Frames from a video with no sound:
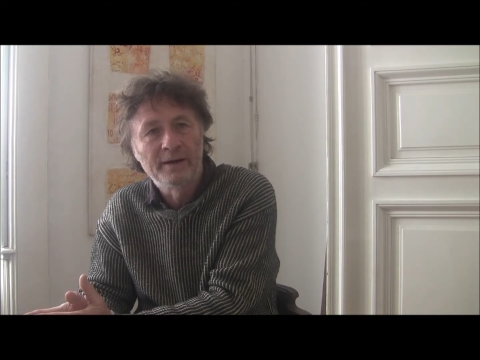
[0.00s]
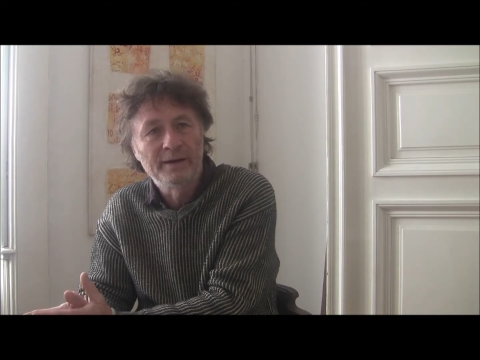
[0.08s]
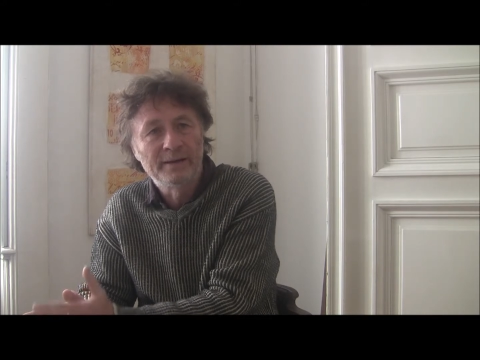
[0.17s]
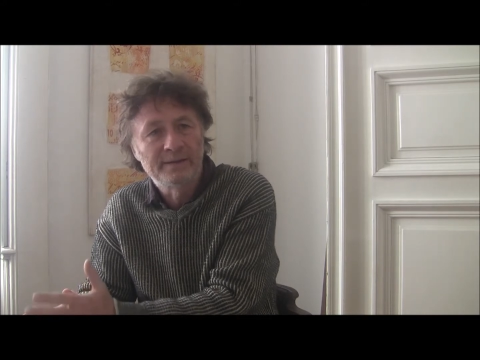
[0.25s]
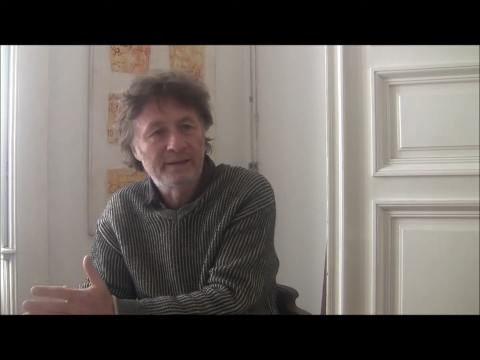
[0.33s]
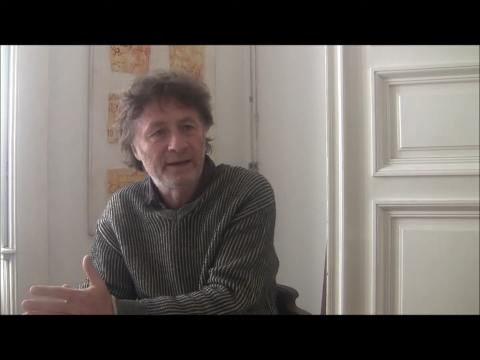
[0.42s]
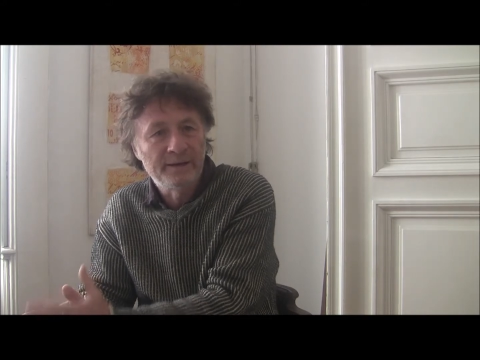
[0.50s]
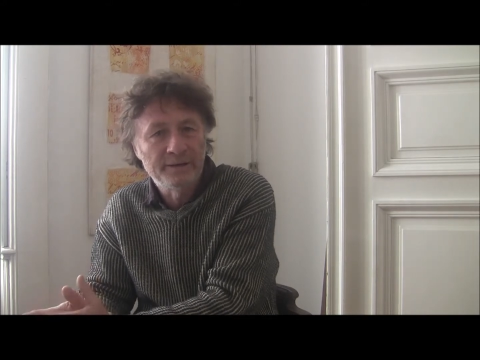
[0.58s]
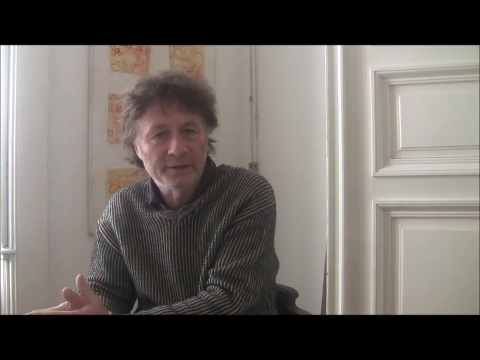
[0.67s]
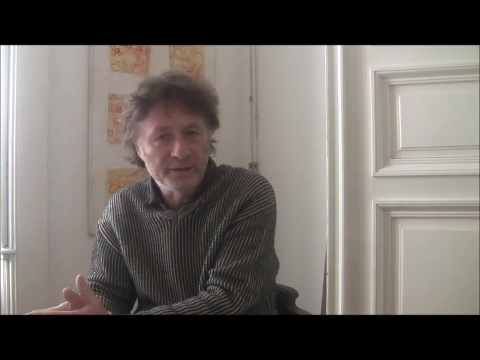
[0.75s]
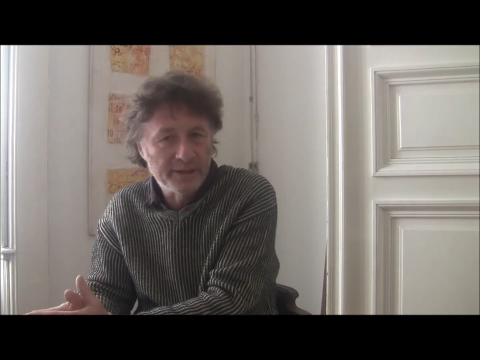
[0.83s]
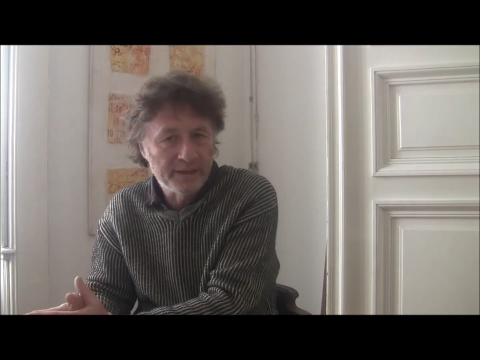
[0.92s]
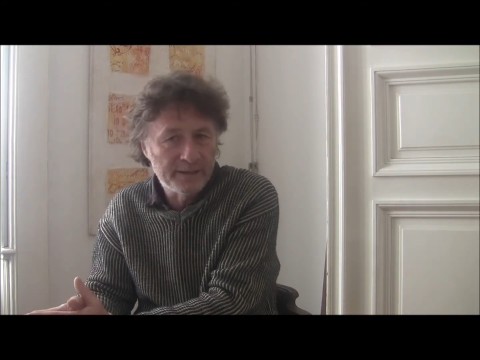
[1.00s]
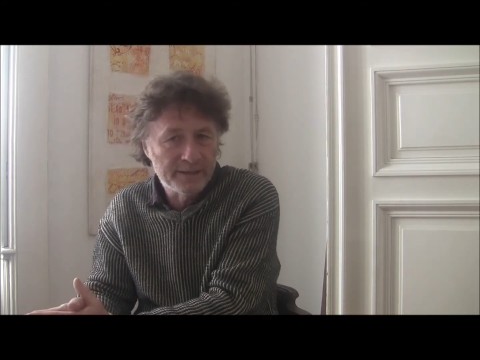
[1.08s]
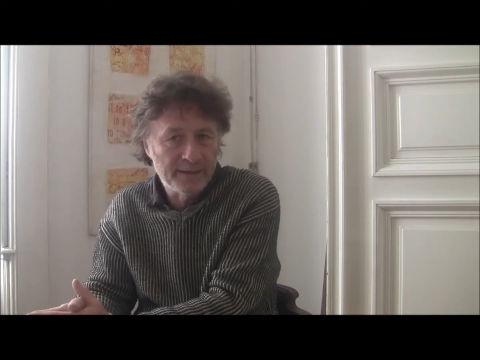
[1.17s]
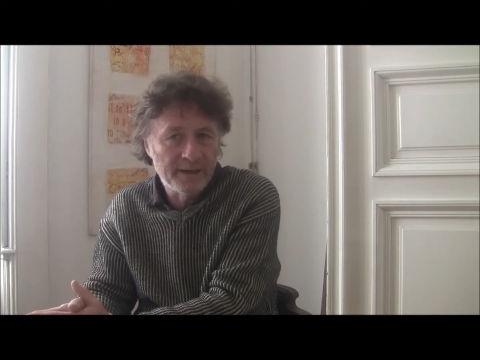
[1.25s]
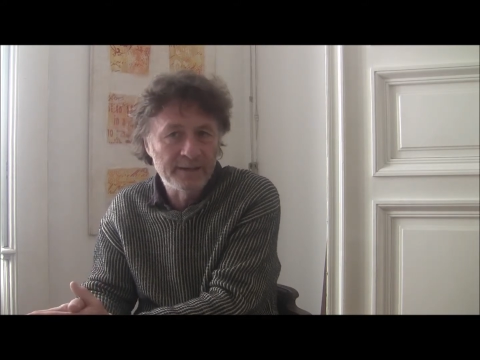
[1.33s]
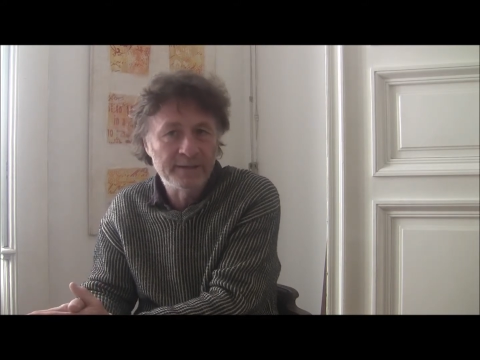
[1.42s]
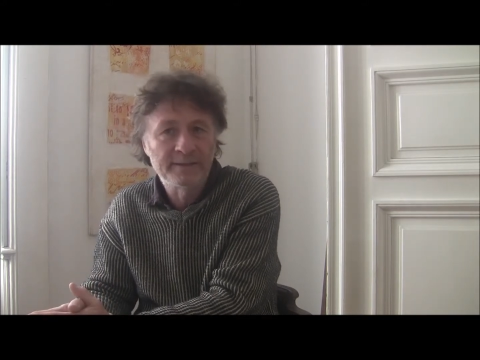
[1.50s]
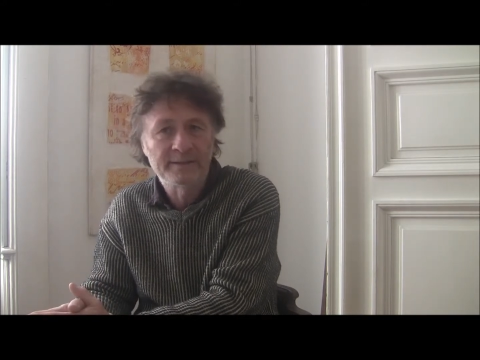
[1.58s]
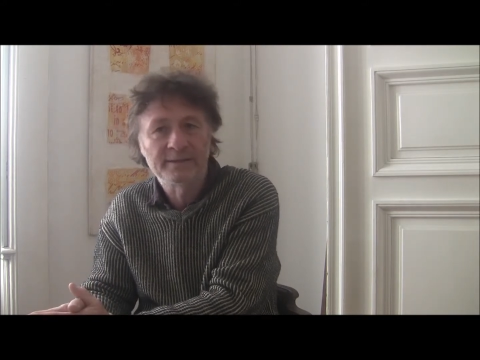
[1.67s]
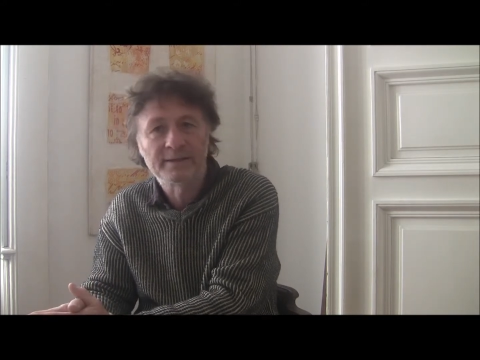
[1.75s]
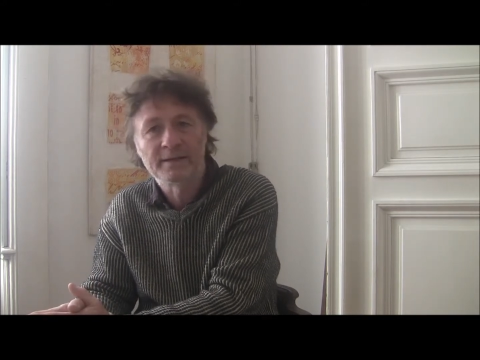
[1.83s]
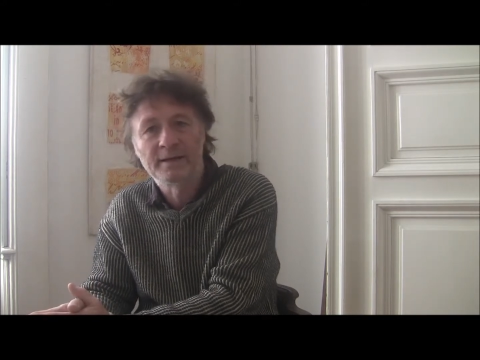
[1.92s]
It's energy
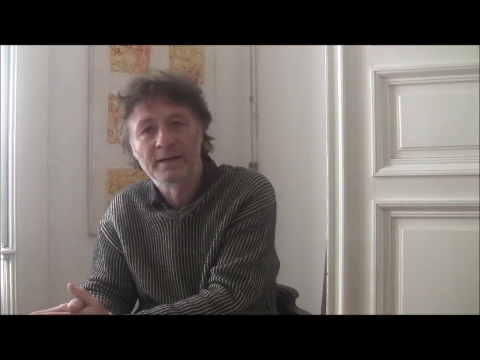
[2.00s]
intense,